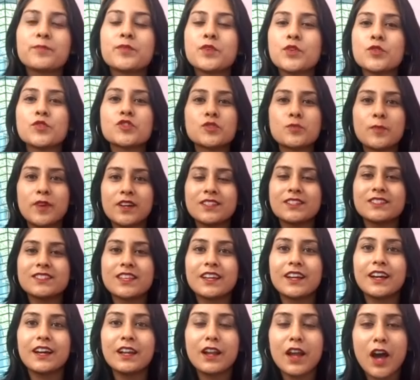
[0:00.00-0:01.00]
Piyush
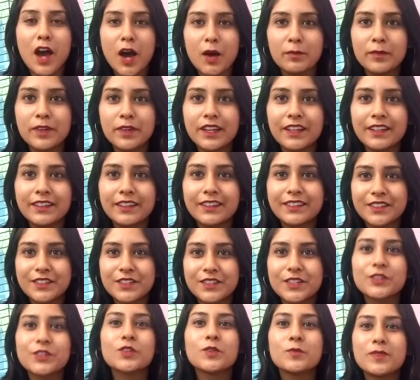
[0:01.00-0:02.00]
Bansal, Amit,
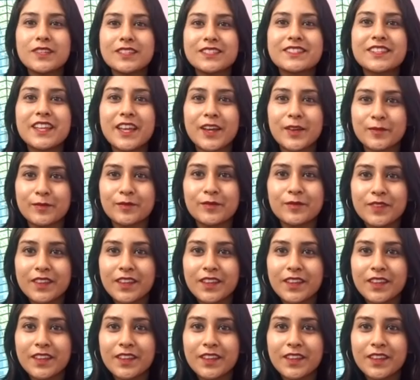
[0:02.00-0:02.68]
did you miss them?